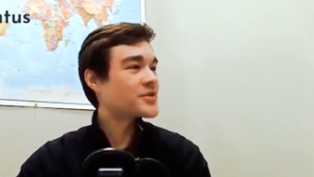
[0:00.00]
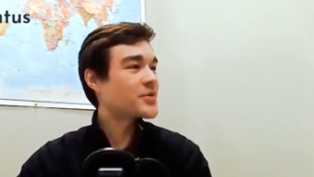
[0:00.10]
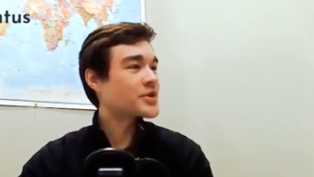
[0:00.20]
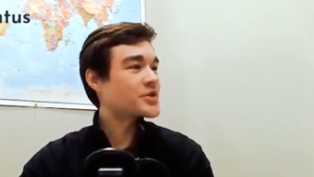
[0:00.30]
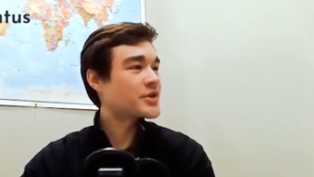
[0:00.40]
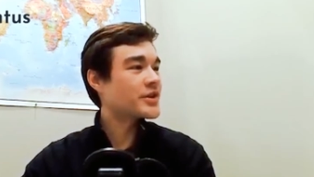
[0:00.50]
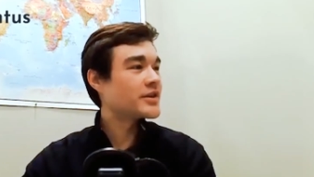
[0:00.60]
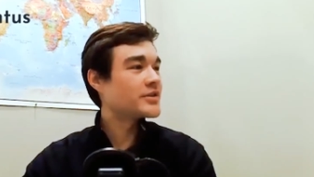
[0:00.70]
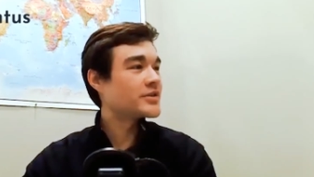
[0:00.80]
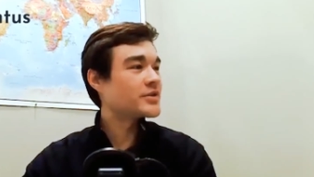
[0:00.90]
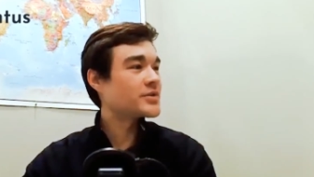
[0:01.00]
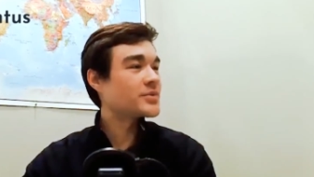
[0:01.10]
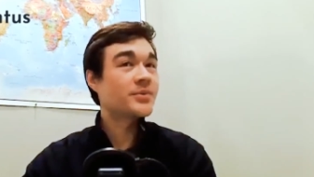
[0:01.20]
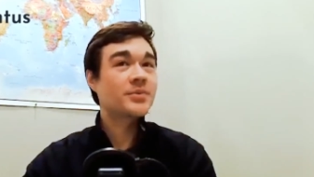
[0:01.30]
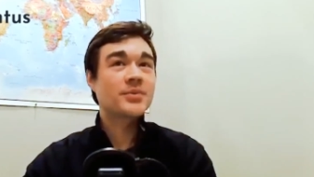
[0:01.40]
question is
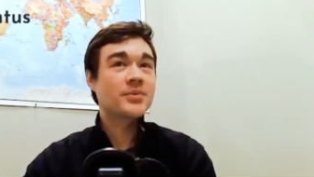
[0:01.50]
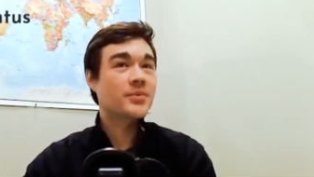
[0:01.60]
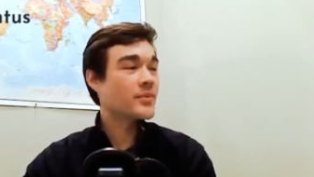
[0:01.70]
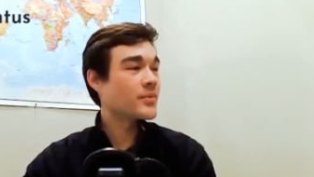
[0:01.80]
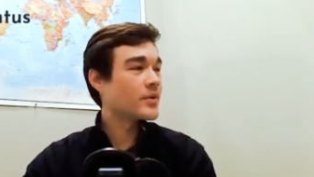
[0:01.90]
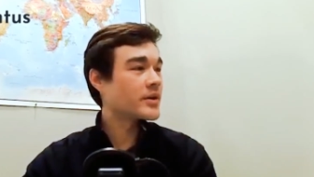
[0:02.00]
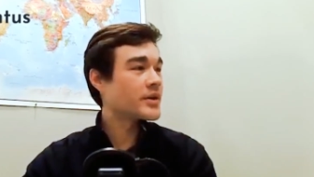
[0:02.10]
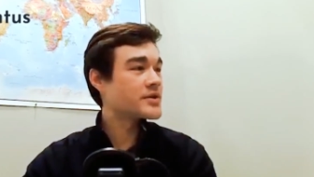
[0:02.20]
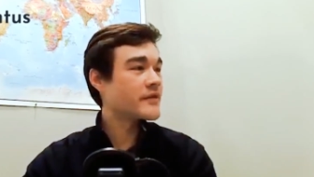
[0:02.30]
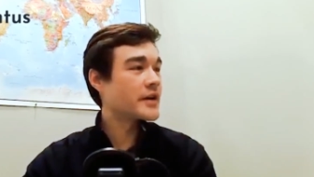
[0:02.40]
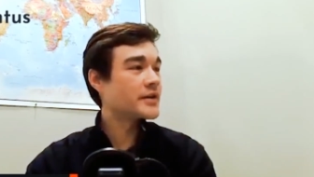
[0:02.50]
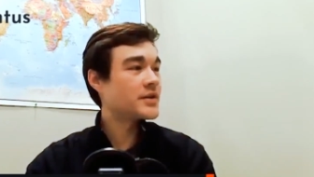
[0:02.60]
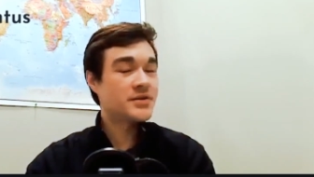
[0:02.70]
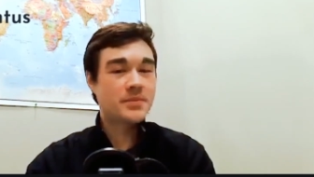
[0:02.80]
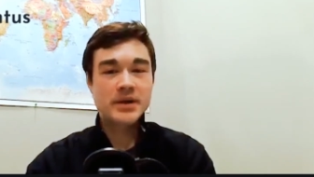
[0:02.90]
what does
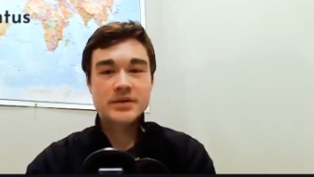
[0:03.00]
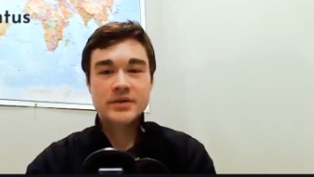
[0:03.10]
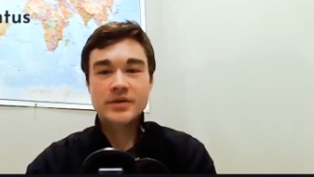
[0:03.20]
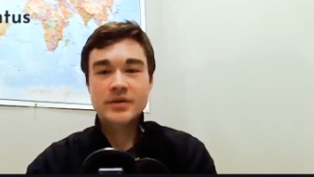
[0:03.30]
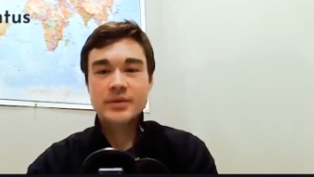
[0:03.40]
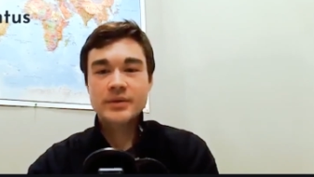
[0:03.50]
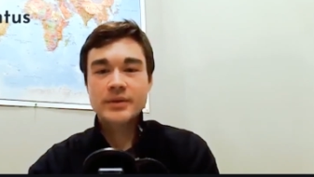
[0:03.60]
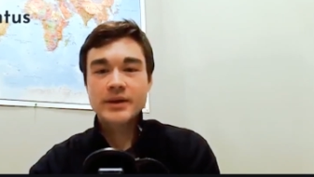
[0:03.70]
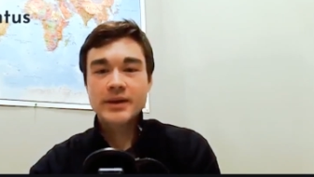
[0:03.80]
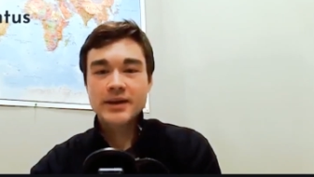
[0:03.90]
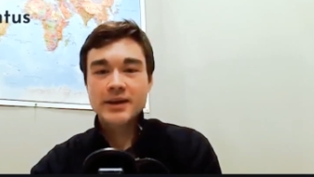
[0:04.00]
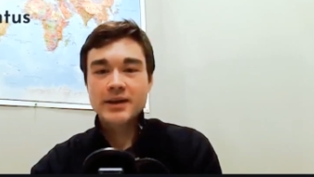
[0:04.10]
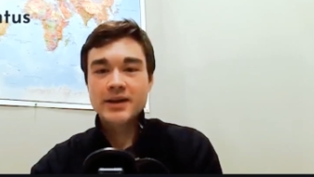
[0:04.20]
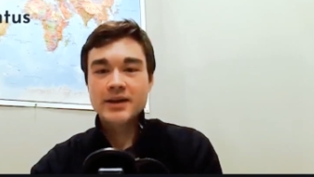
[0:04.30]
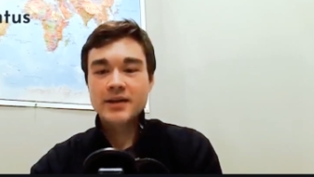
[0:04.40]
Aventus mean to you?
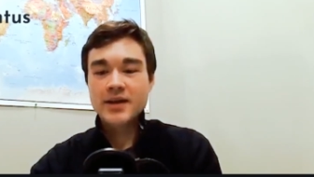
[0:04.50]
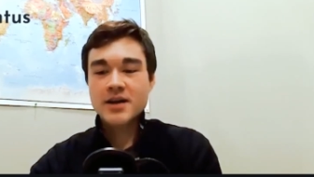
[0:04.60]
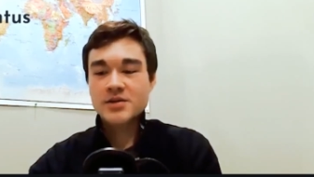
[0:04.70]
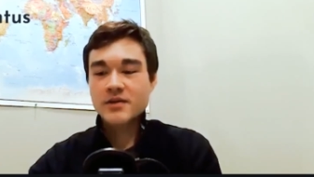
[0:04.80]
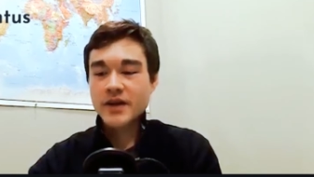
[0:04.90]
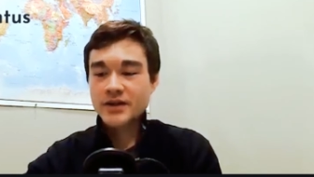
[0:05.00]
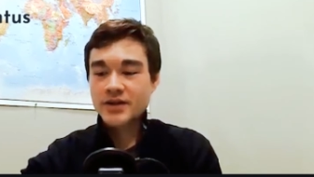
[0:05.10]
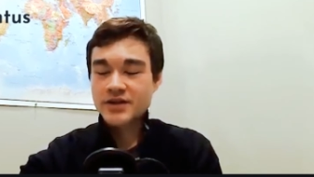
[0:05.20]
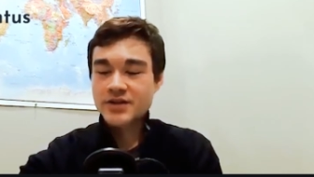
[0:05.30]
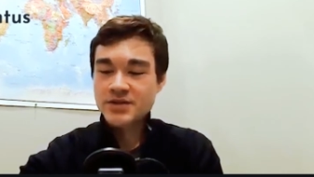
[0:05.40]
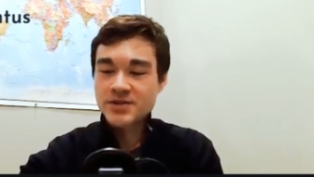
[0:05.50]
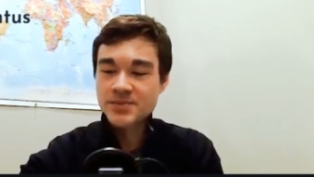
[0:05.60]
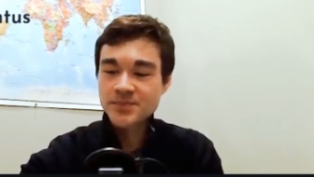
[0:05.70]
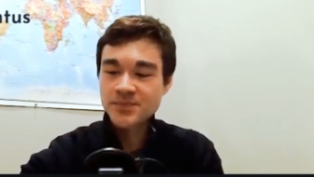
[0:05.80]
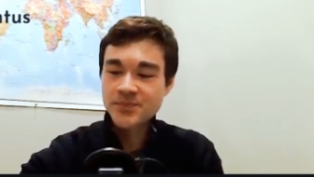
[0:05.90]
Yeah, so Aventus,
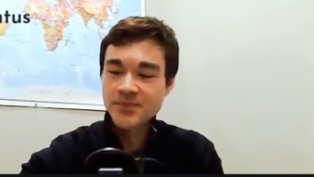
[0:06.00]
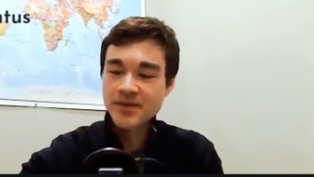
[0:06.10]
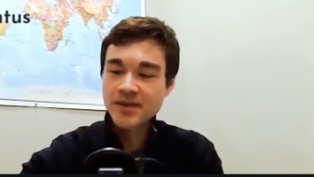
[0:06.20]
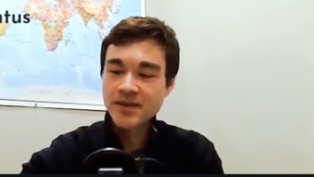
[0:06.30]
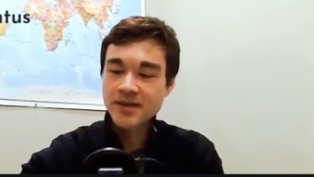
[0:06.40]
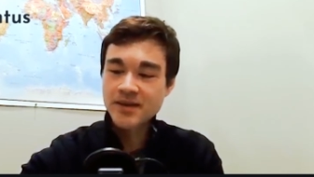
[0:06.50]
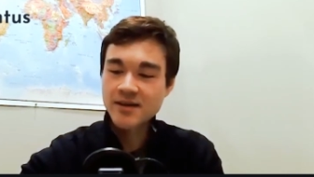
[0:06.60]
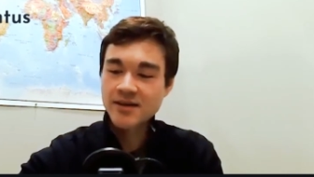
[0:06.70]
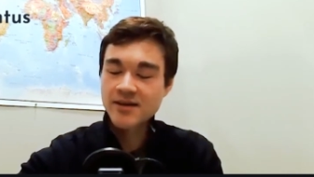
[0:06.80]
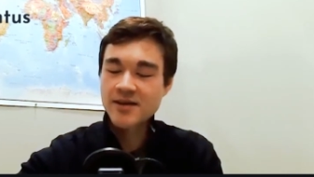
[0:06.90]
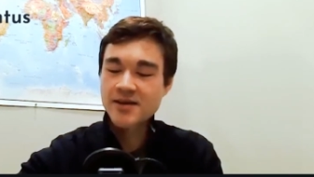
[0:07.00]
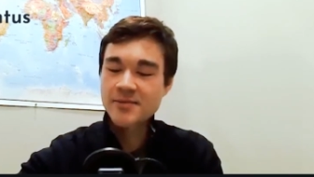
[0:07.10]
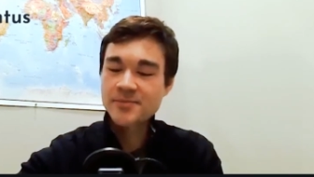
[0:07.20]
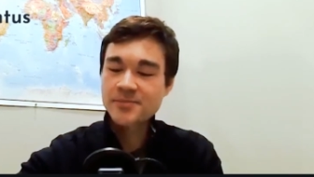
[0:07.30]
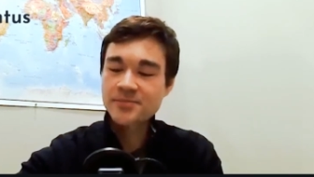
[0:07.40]

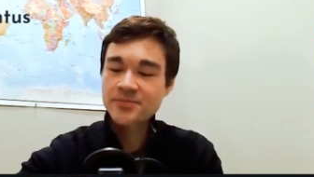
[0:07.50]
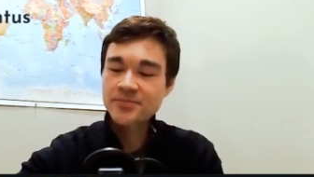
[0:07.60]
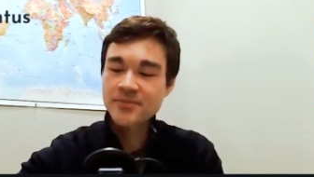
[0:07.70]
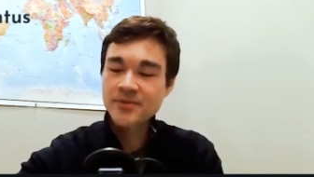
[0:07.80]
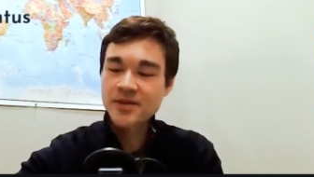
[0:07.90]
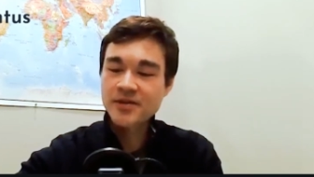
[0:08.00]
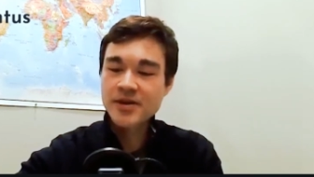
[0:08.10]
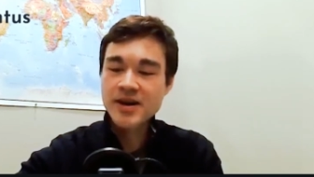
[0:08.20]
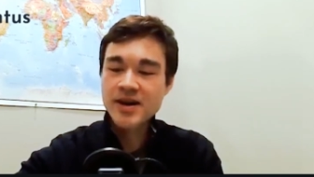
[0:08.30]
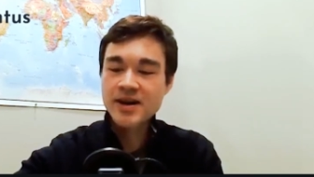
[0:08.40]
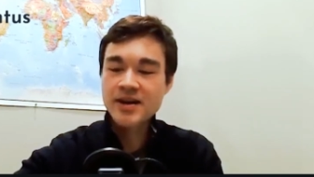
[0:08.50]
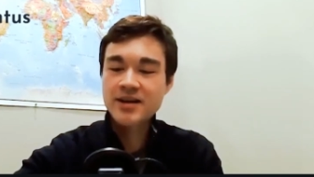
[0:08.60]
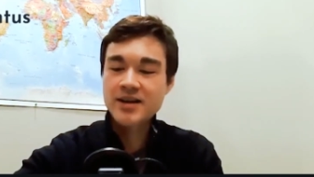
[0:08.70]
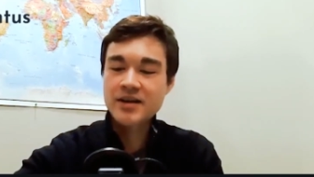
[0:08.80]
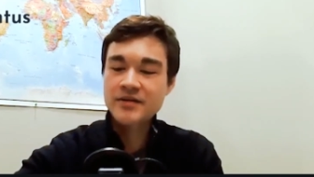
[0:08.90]
um, you know, I, I
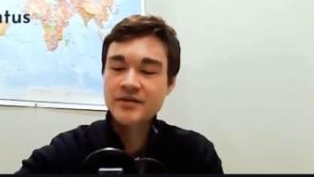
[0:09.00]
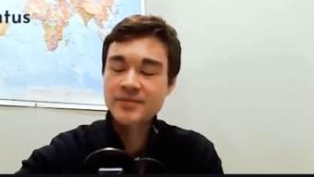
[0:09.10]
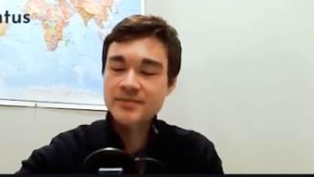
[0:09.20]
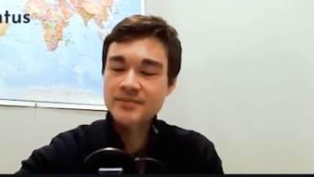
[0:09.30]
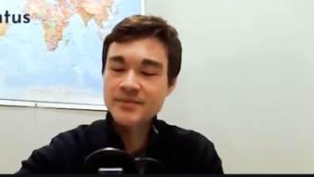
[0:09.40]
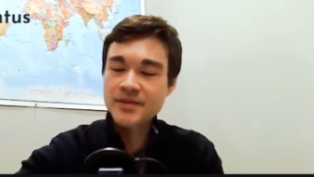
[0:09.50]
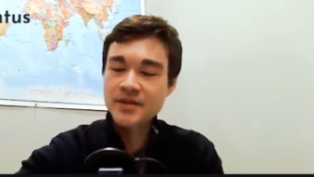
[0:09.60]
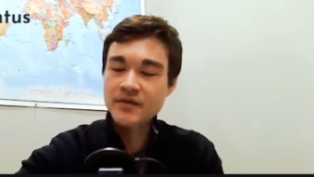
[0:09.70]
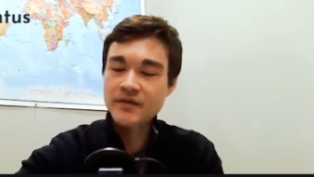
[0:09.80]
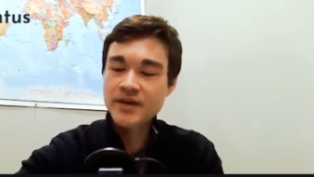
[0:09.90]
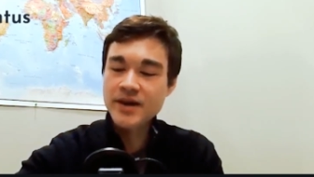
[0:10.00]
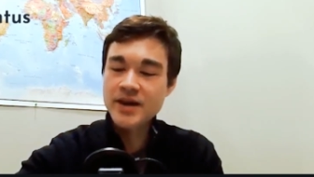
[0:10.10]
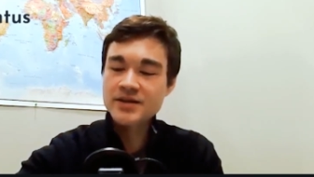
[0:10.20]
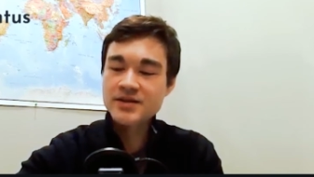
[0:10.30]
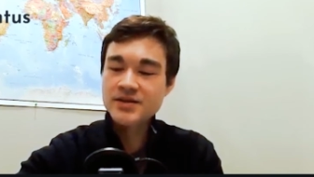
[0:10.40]
kind of think of it
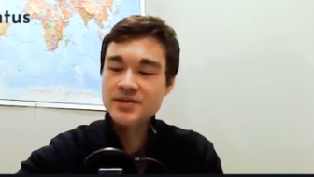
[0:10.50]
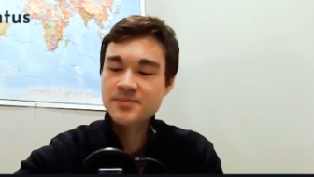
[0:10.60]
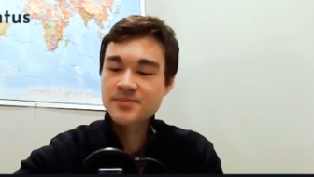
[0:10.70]
as,